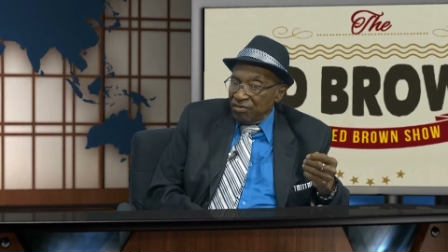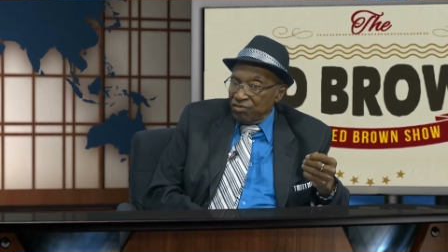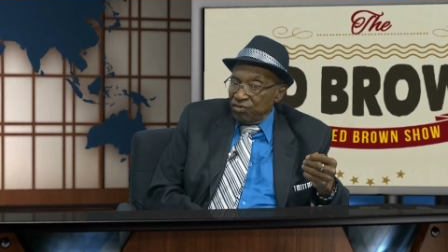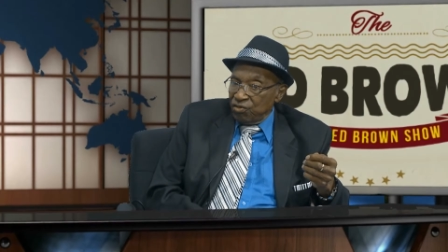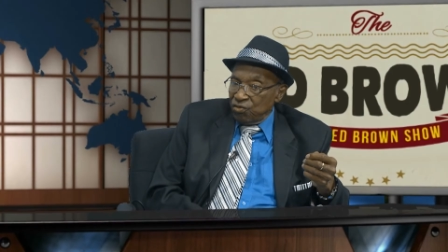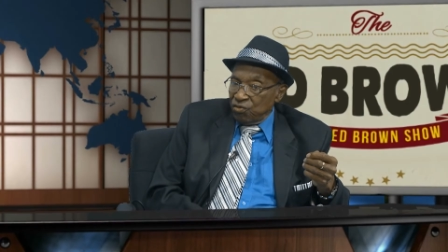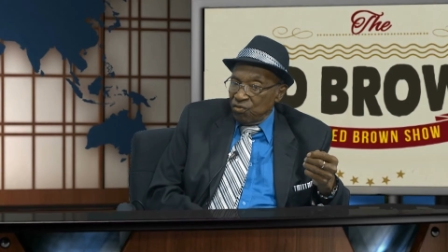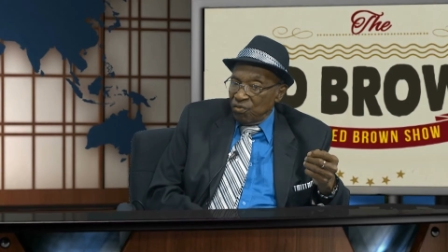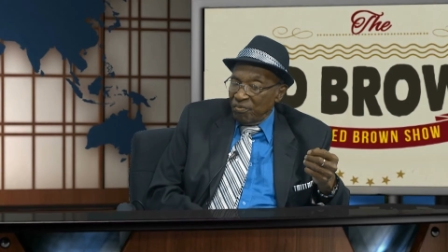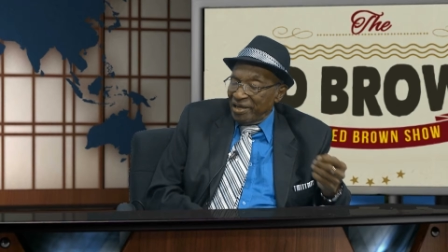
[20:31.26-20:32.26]
do you
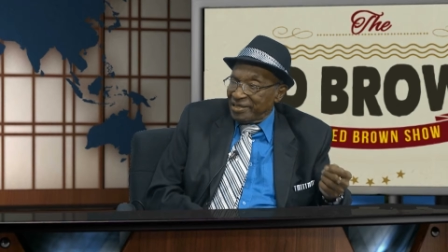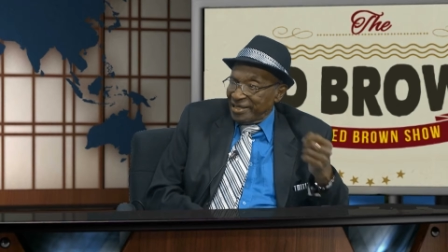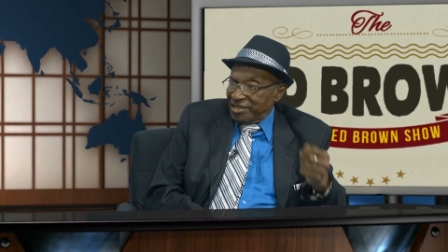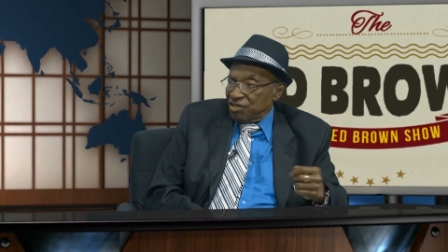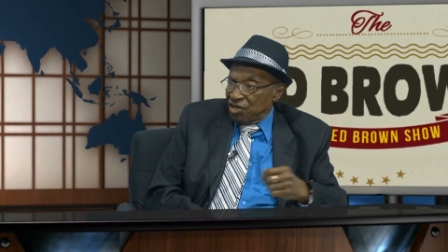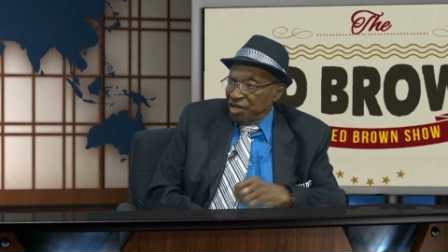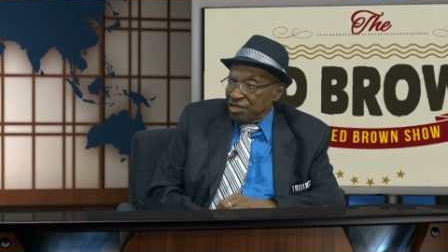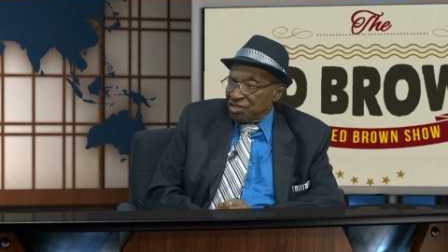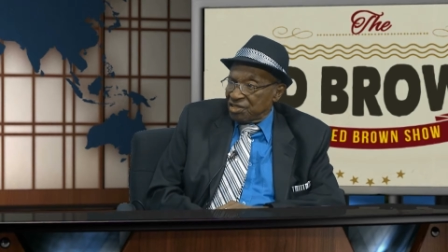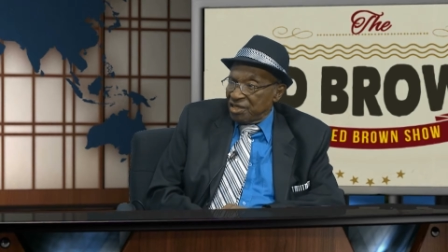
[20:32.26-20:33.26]
make that
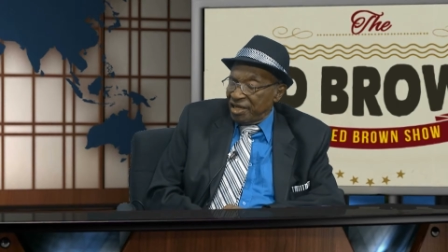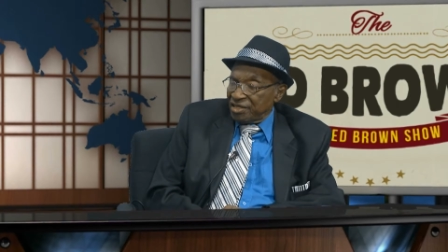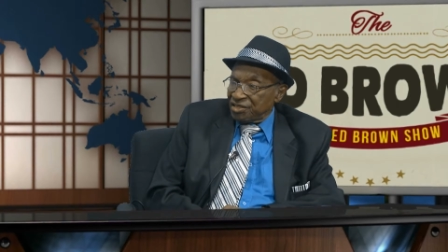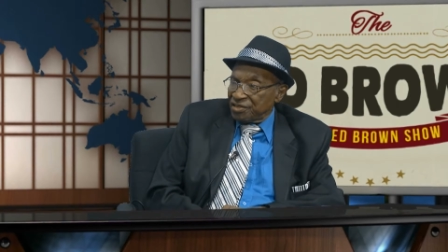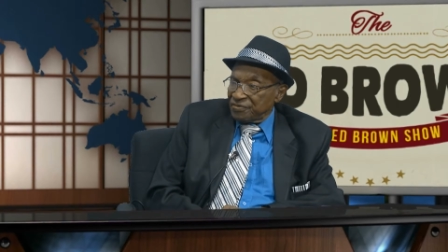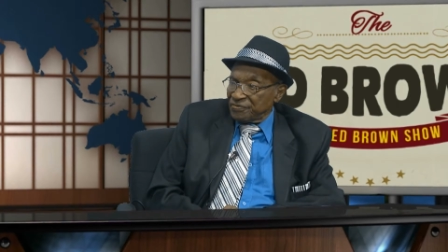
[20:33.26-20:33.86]
selection?